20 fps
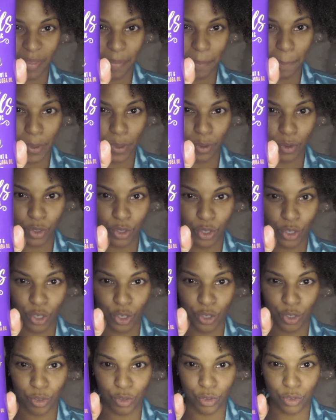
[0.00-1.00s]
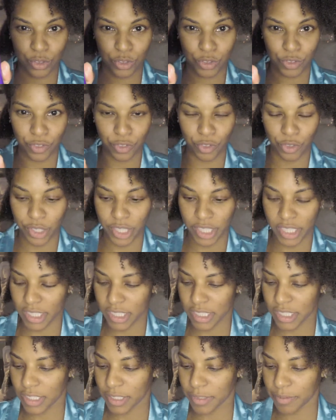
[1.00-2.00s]
Miracle Curls
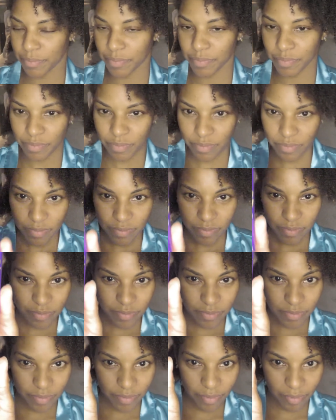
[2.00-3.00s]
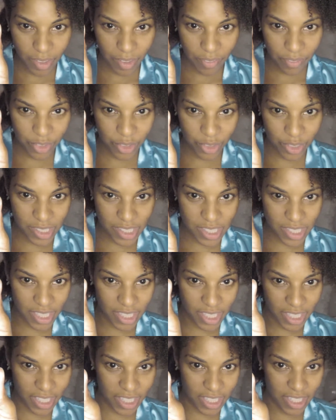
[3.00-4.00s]
Frizz. You can
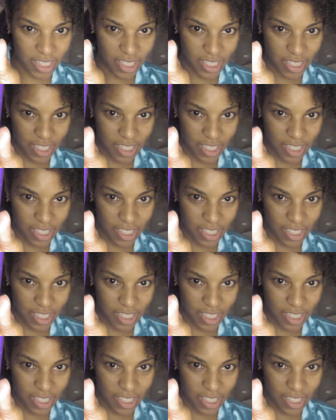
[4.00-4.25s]
see it.